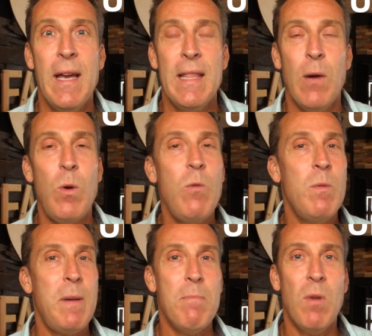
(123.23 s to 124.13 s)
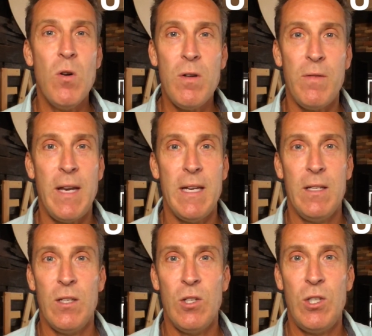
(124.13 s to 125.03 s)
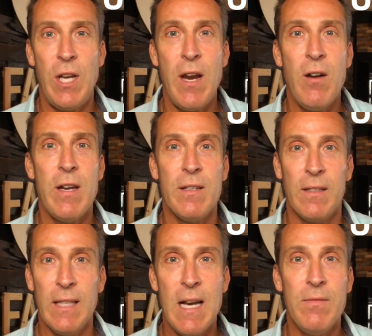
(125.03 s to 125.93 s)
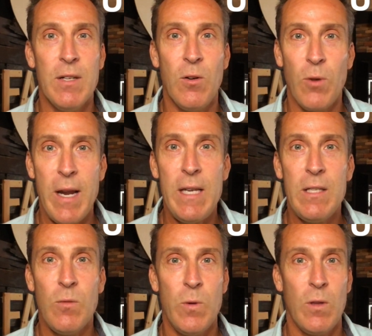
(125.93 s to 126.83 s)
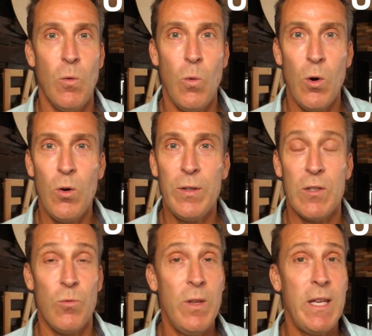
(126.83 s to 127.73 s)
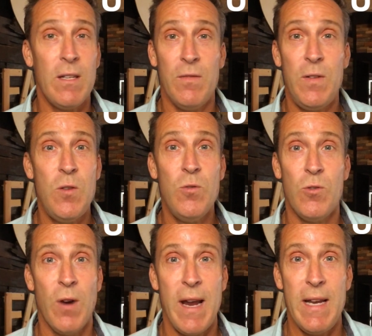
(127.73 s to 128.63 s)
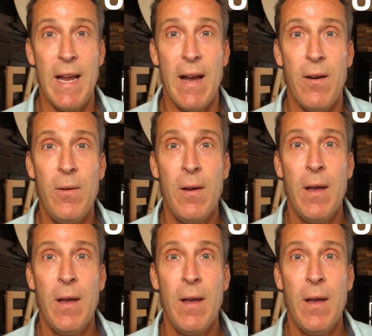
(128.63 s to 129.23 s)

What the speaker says: that we would be motivated to share his love and grace with a world that's really confused right now,